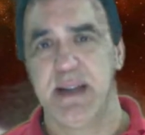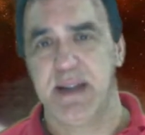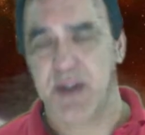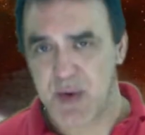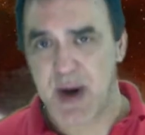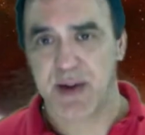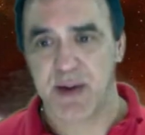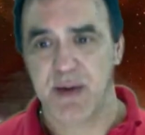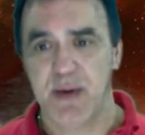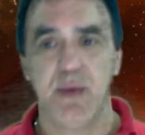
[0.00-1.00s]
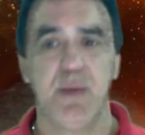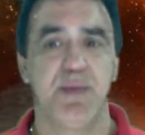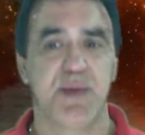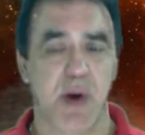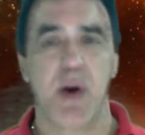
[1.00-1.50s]
the director who
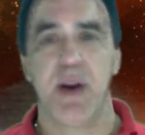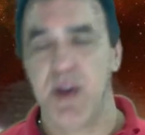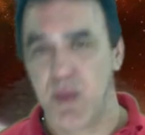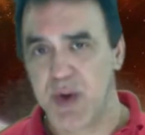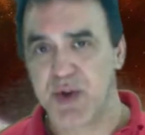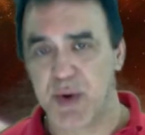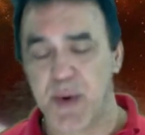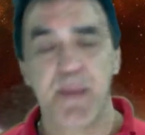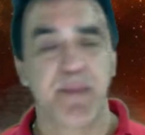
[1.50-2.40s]
starred in the original,